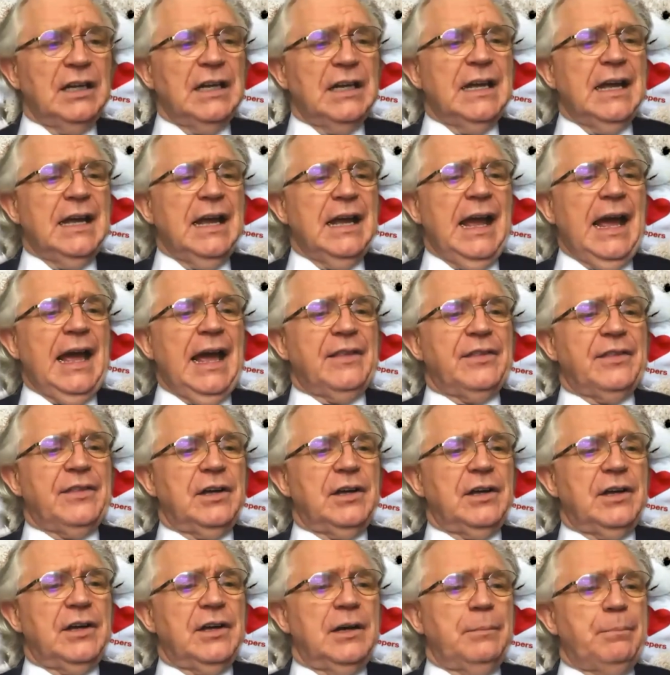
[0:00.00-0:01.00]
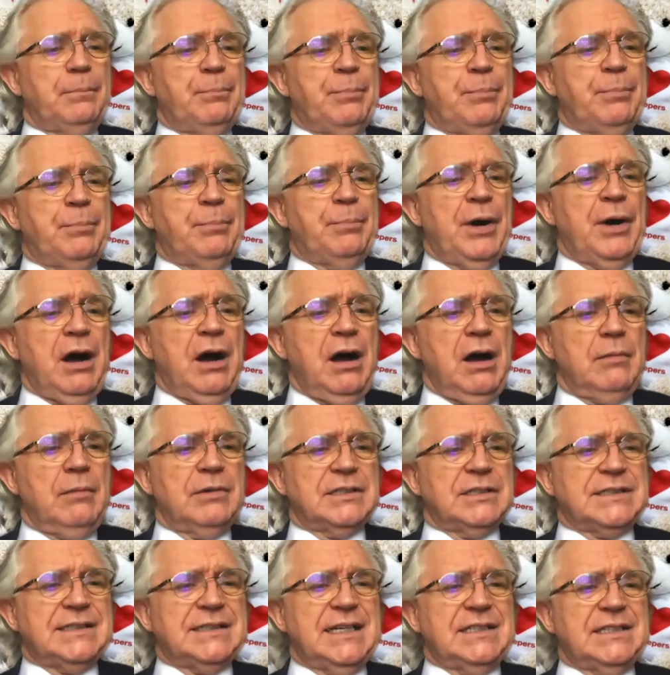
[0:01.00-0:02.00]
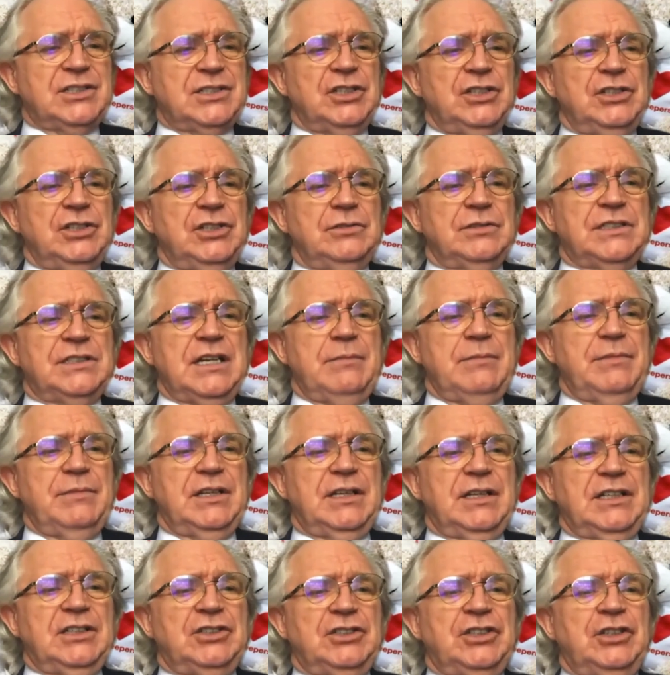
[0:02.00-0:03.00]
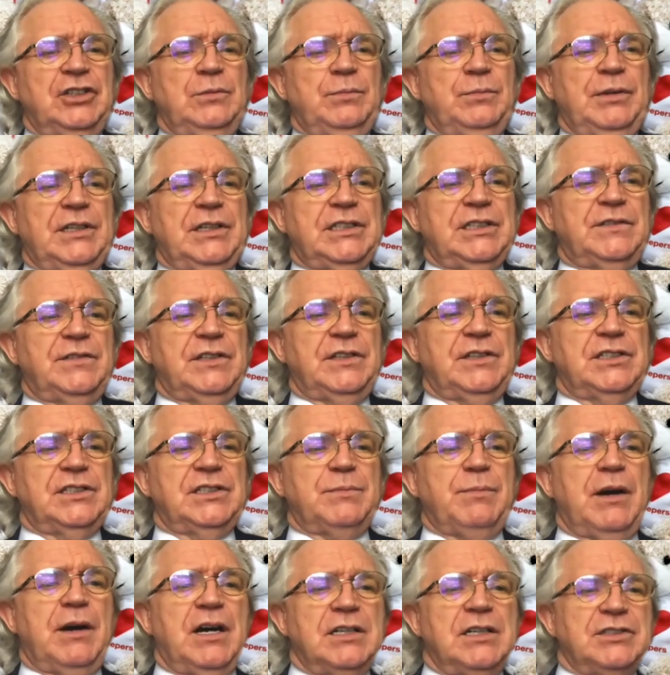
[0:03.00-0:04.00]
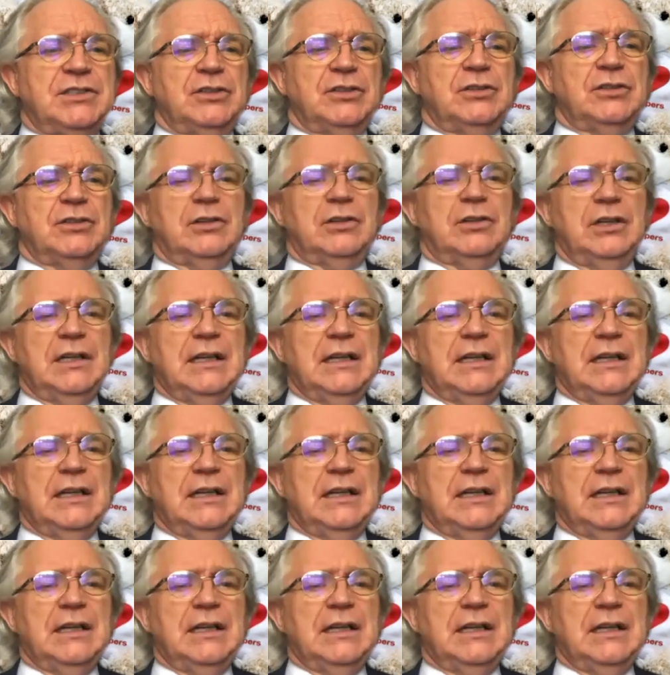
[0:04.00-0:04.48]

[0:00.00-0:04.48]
Heather Palmer says, can you send me the link too, please, for the Inspire Tour?